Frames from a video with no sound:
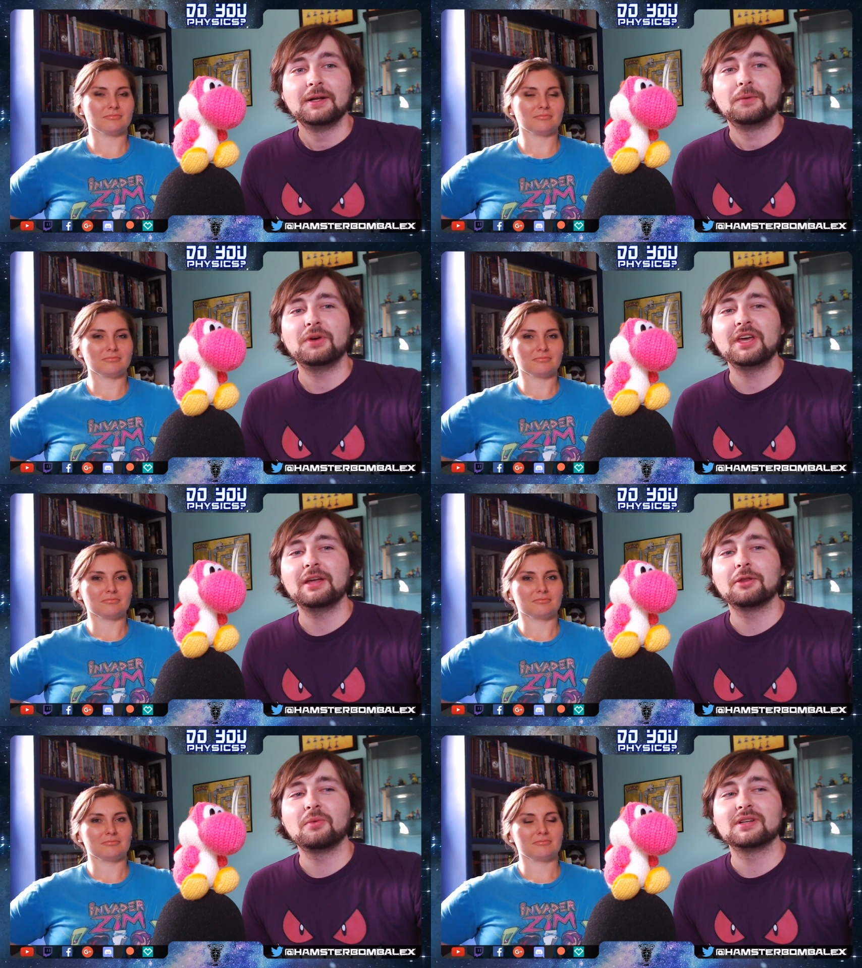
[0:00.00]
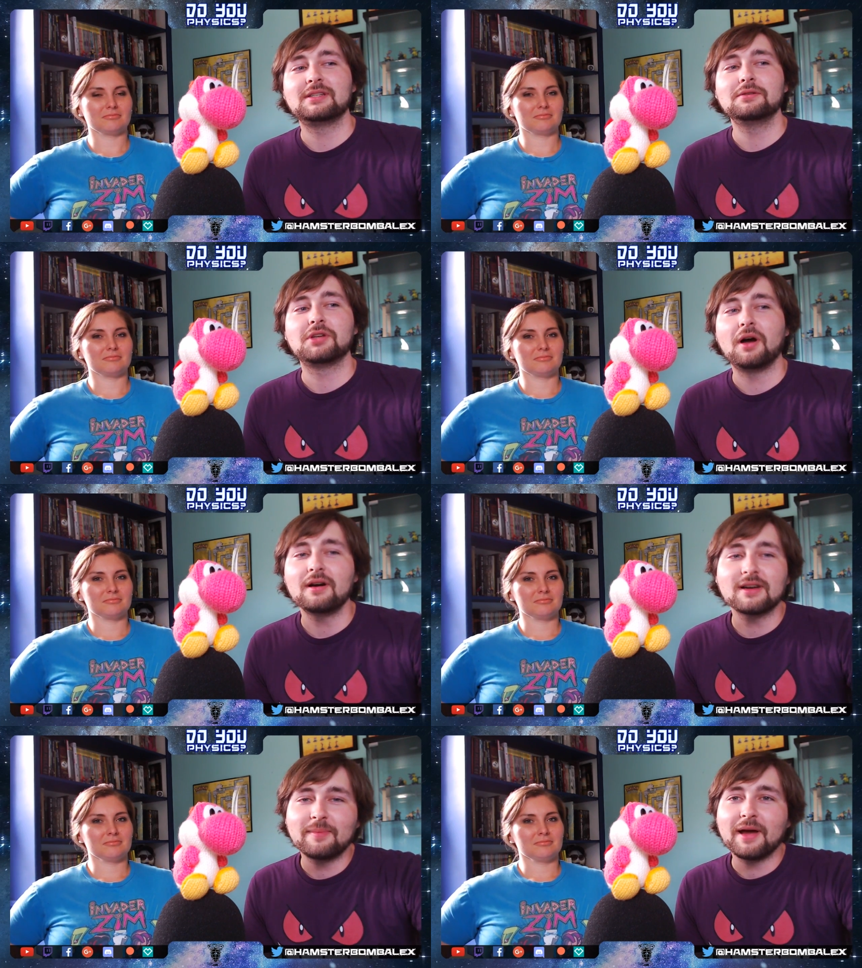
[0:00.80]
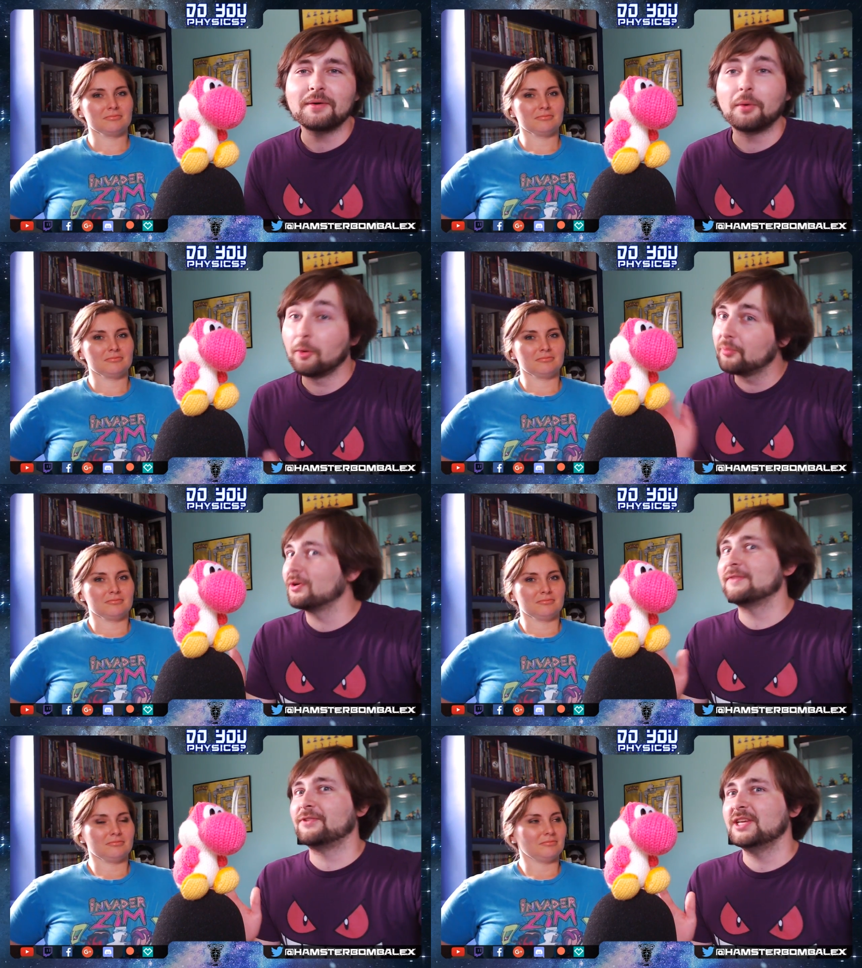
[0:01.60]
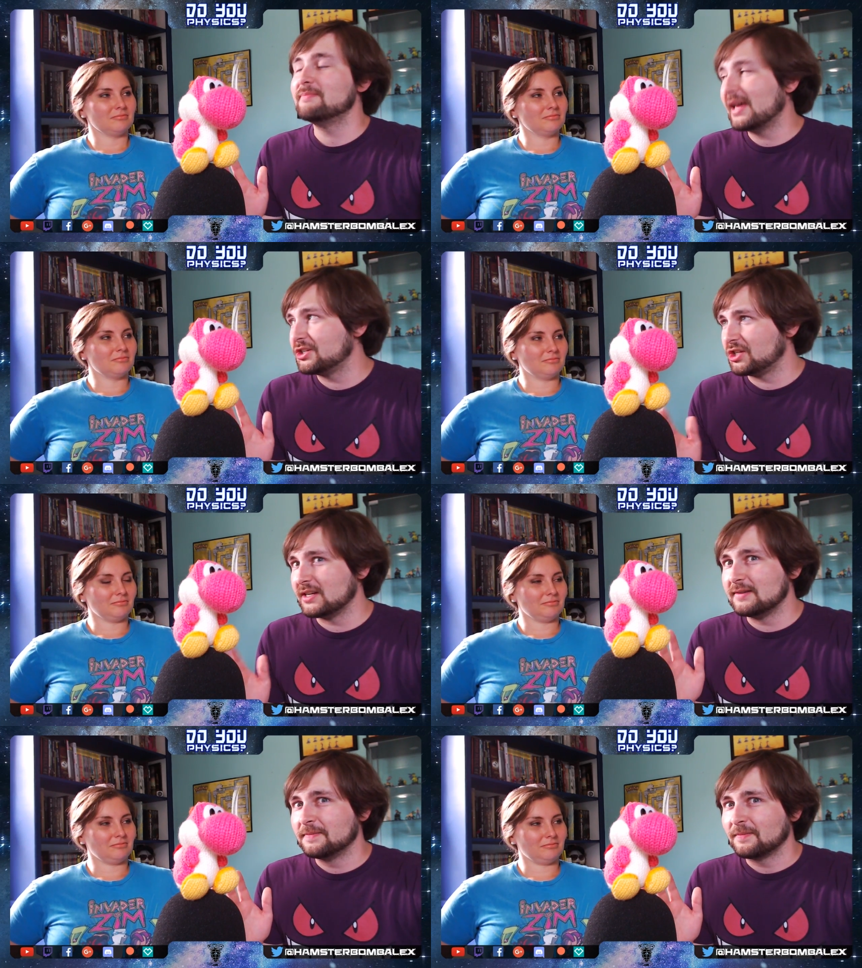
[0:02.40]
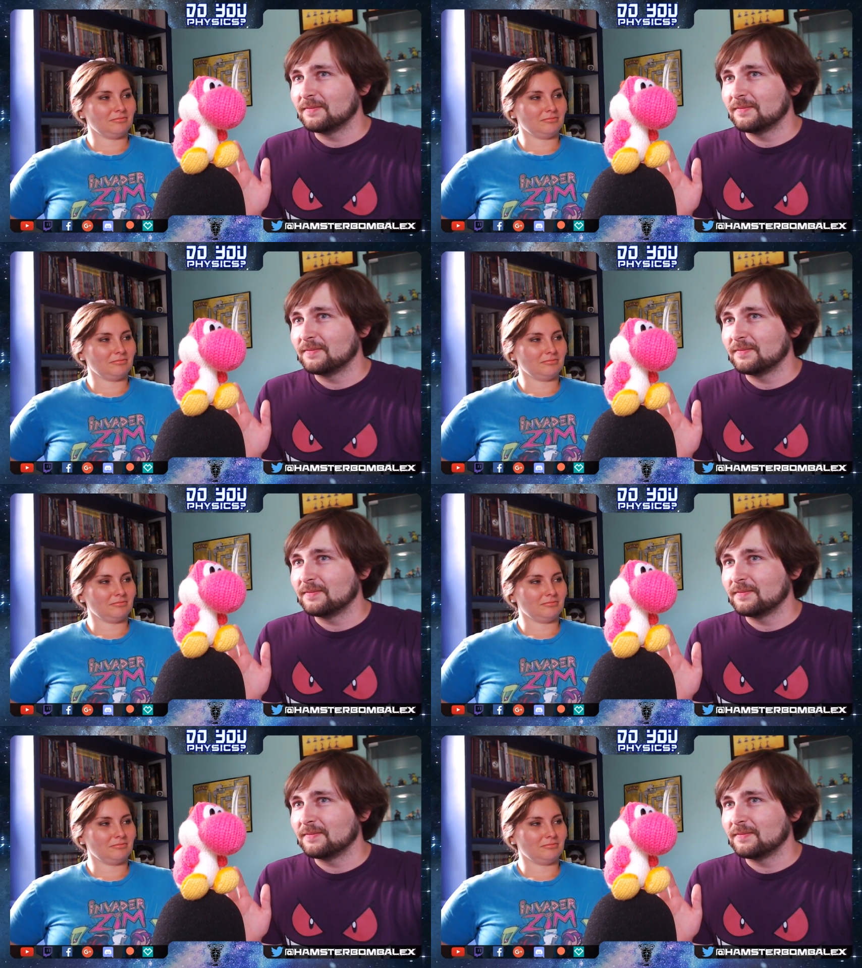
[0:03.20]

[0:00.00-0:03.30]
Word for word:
Speaker 1: we either want to talk about or briefly mention